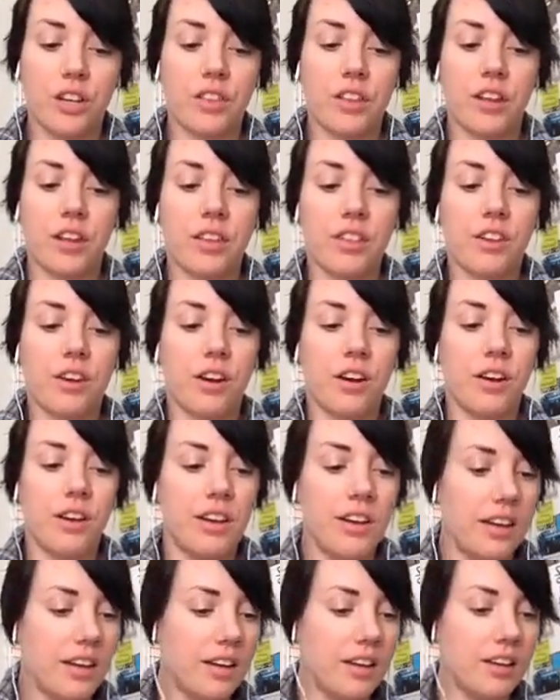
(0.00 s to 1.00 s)
that I thought,
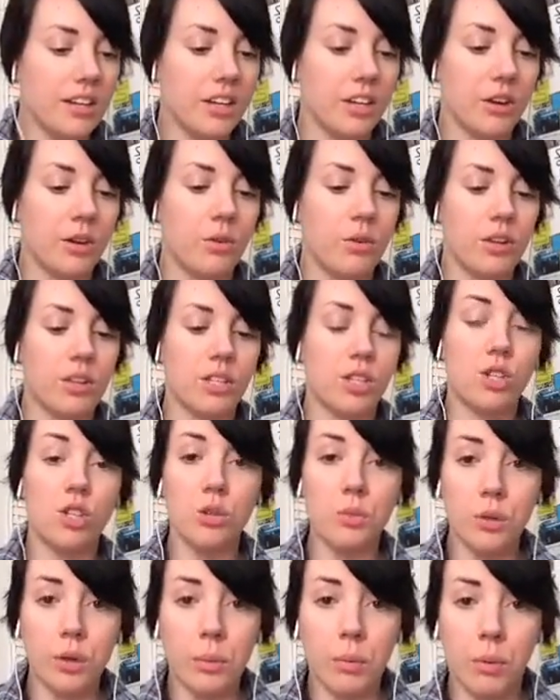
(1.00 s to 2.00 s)
is
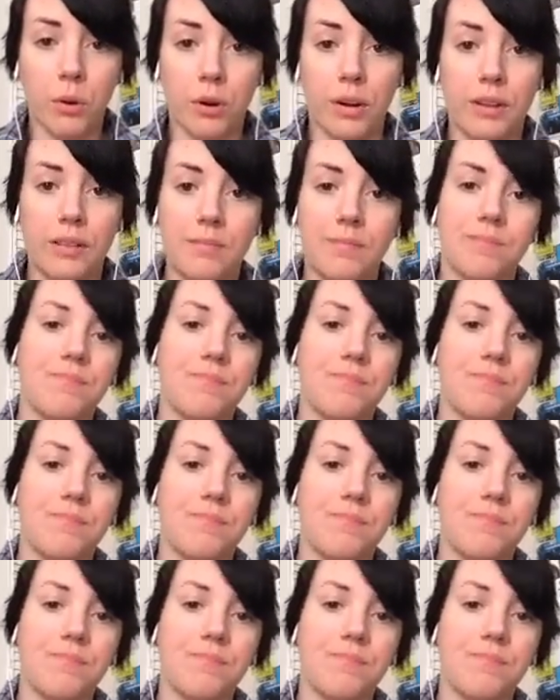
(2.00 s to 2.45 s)
super important.